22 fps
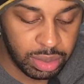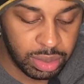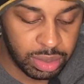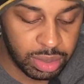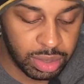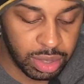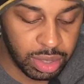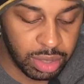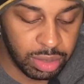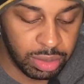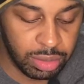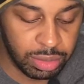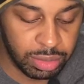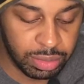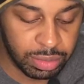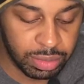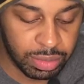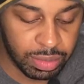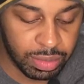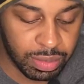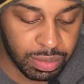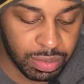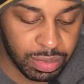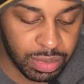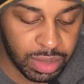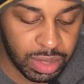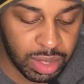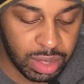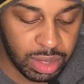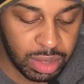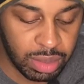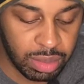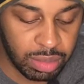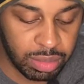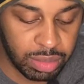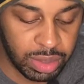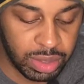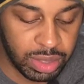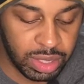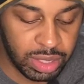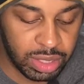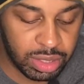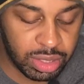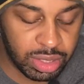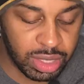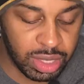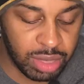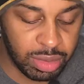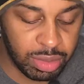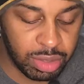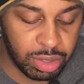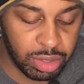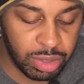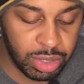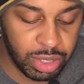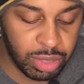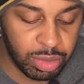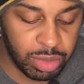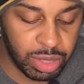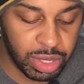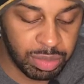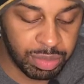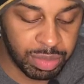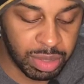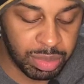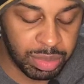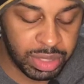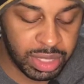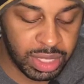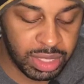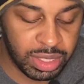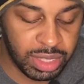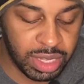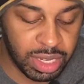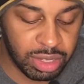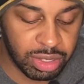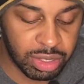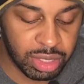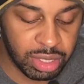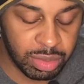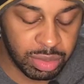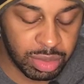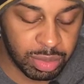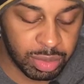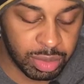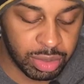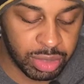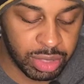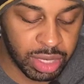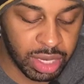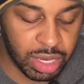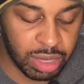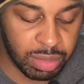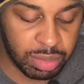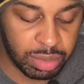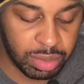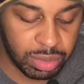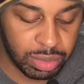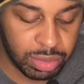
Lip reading: But this game could go either way. But I'm going to say Dallas comes up on top.